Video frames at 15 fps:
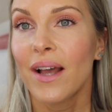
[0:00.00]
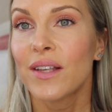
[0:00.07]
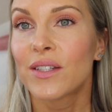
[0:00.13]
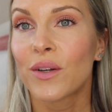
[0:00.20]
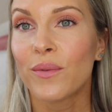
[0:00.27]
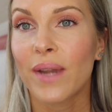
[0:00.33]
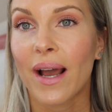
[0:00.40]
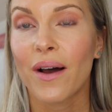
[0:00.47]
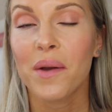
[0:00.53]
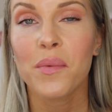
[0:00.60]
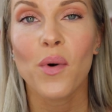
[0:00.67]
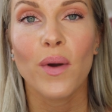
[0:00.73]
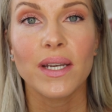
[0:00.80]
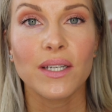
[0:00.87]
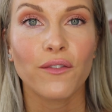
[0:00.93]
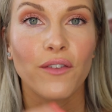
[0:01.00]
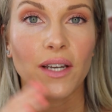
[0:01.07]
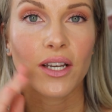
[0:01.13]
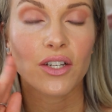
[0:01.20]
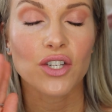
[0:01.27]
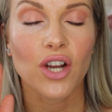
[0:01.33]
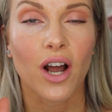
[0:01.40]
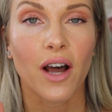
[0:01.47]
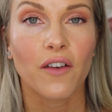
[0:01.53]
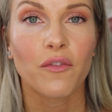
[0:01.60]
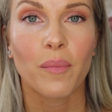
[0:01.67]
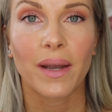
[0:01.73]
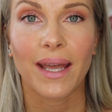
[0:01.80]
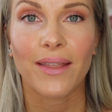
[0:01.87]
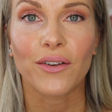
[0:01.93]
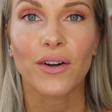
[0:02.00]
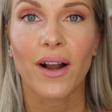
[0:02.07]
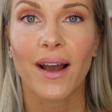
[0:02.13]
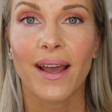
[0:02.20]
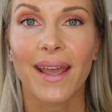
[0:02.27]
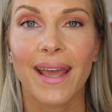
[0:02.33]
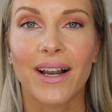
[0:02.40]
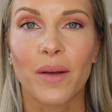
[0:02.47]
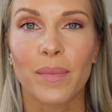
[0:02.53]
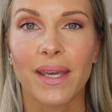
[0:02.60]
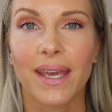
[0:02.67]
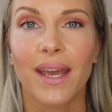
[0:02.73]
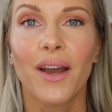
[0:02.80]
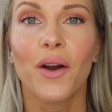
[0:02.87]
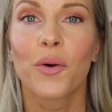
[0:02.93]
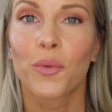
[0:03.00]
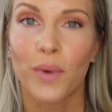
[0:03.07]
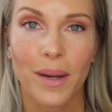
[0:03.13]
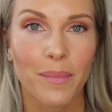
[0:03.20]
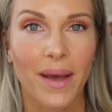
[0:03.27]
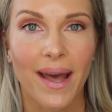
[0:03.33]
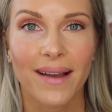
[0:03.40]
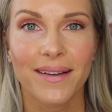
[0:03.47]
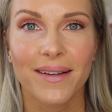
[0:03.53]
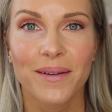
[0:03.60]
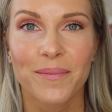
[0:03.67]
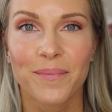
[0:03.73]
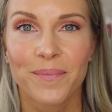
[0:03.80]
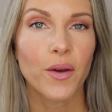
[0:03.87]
So now I'm going to finish off my other eye and I'll be right back.